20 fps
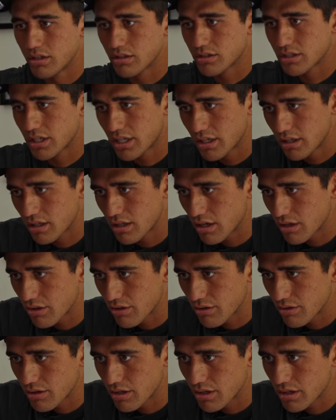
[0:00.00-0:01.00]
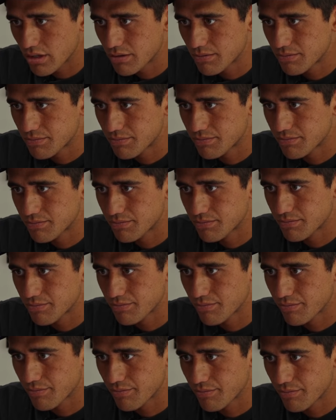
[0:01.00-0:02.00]
There's another
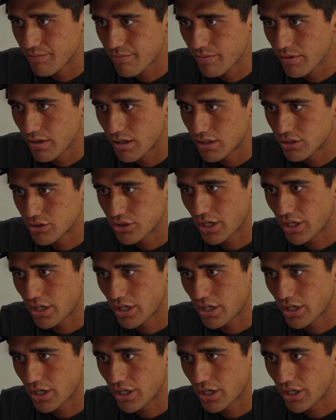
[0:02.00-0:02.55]
one.